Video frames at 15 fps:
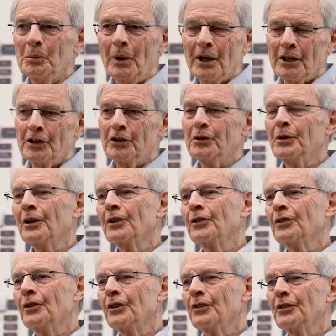monitoring
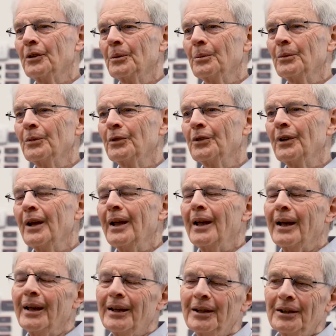systems,
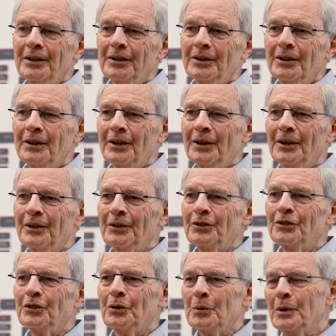and uh,
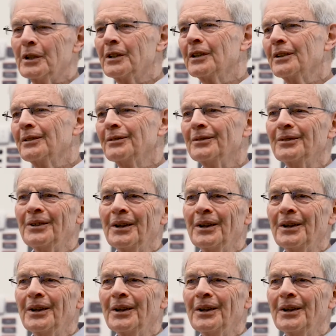so we can